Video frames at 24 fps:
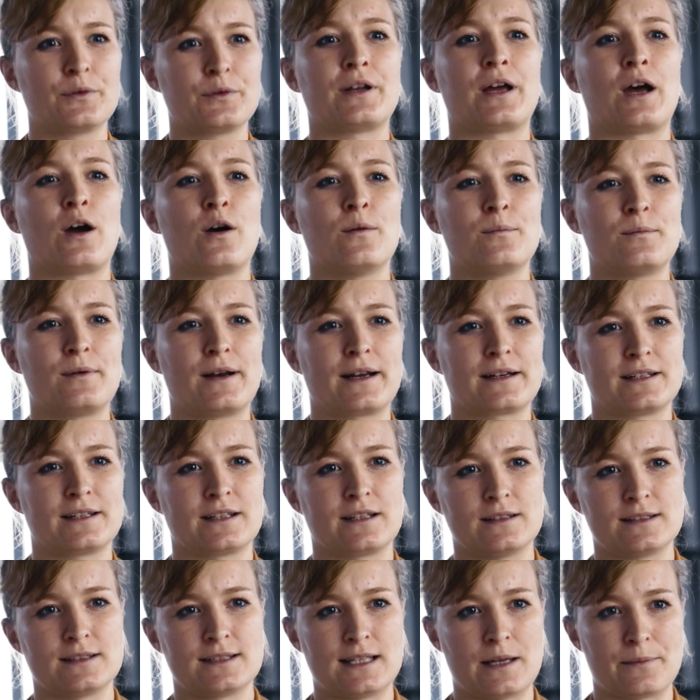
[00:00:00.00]
how practical
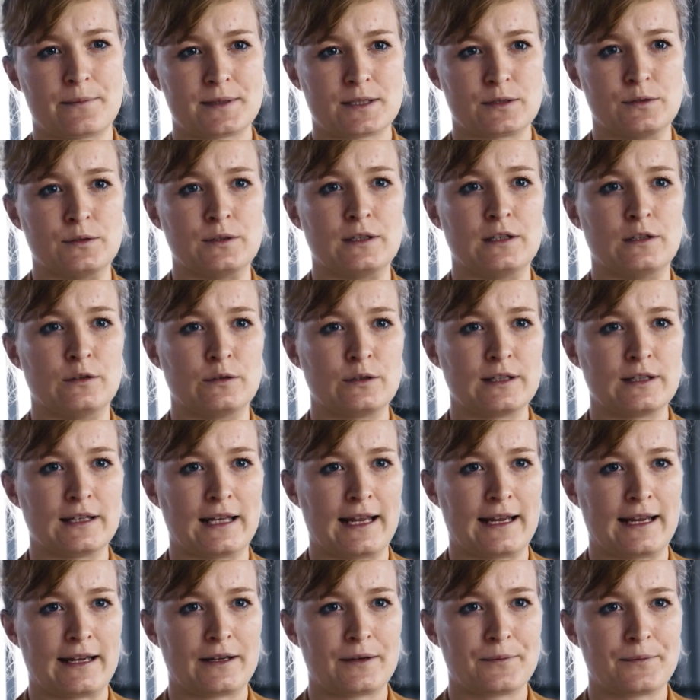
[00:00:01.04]
steps could look
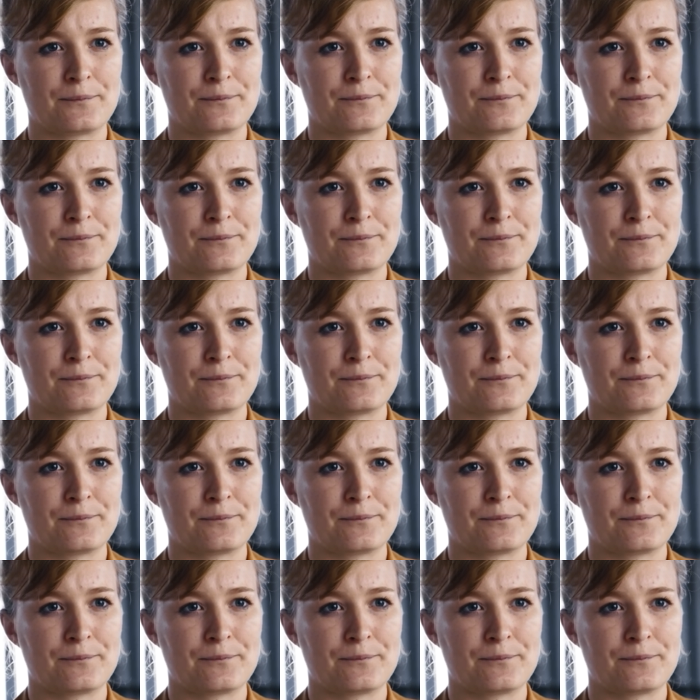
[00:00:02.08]
like.